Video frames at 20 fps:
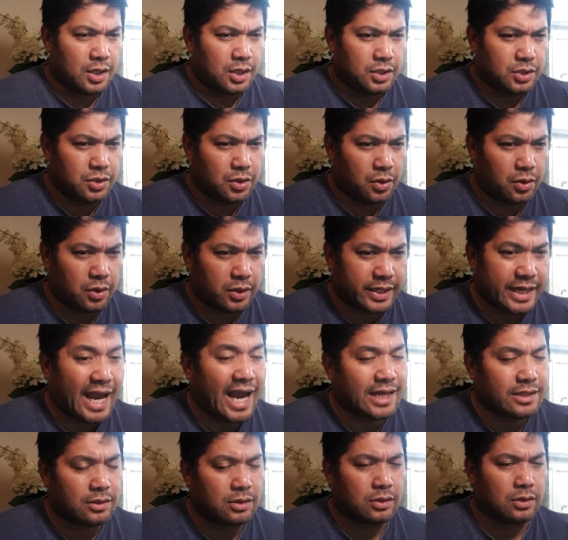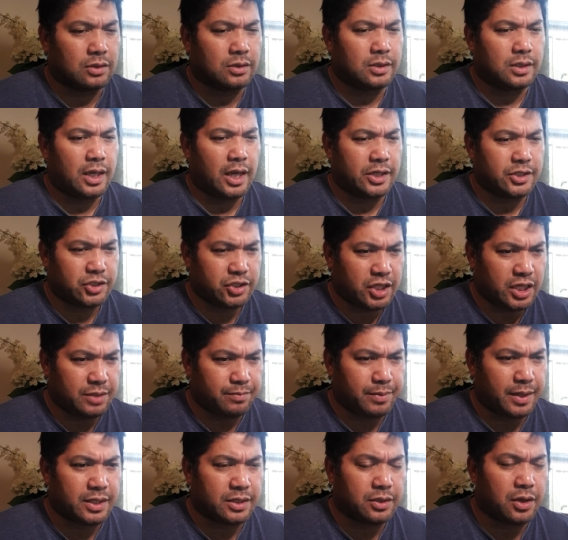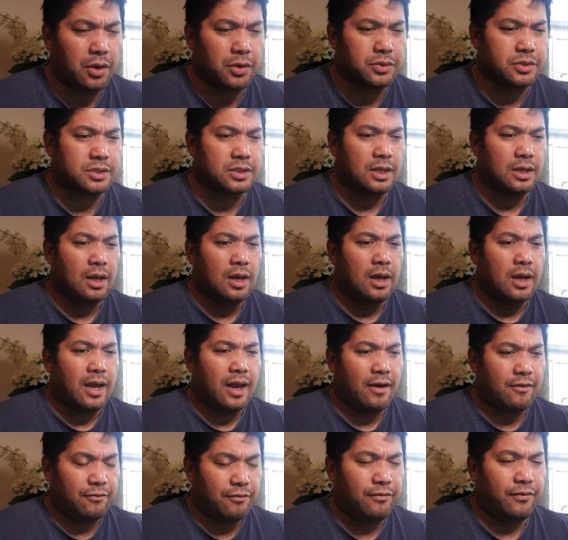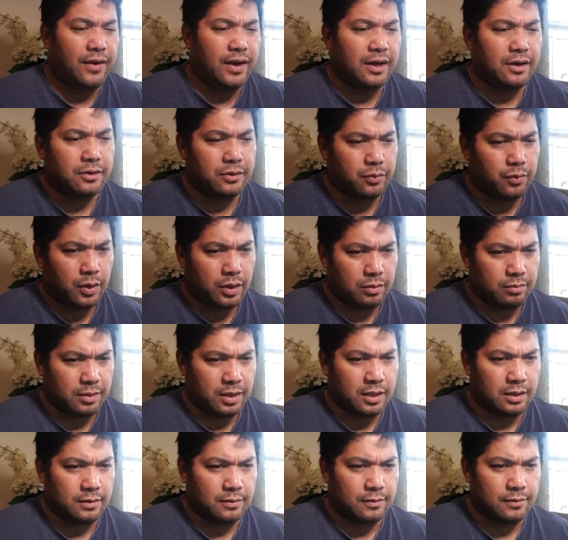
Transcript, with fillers: your cattle, and sheep and goats have fared with me.